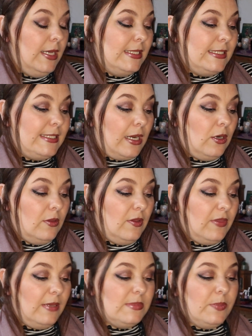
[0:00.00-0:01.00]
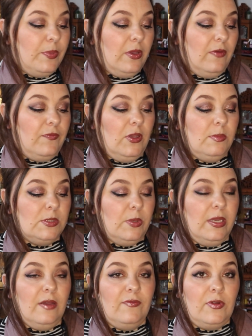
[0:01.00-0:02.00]
Sticking on the themes of perfumes,
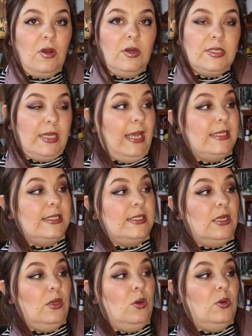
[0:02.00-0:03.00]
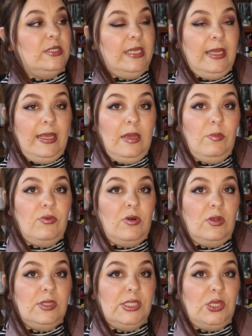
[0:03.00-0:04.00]
we have got Estee Lauder
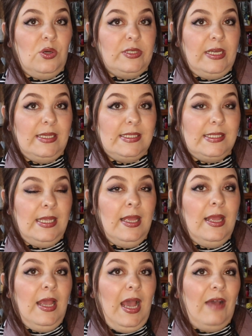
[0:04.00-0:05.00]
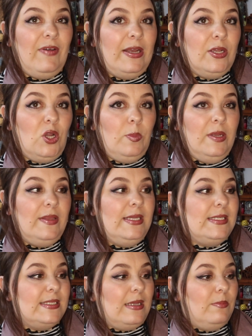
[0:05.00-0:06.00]
Bronze Goddess. I've had a couple of
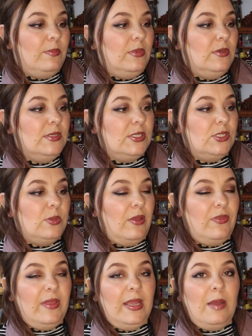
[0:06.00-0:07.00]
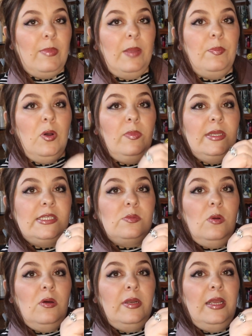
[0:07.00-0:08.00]
these samples, so I think I might pop this
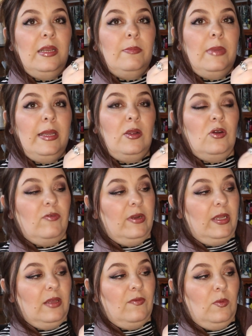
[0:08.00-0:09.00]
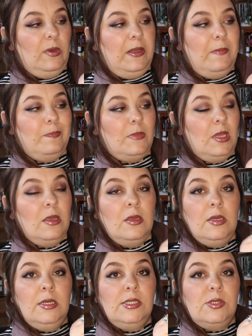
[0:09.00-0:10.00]
one in my current giveaway.
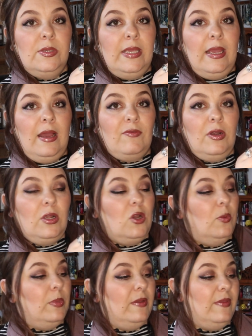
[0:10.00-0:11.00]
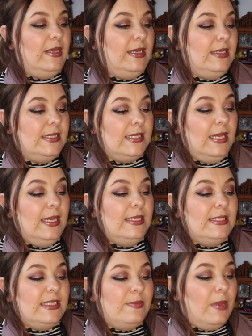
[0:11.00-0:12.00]
So yeah, I've got a couple of these.
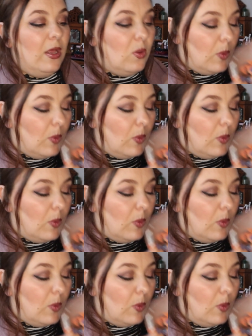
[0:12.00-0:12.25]
Smell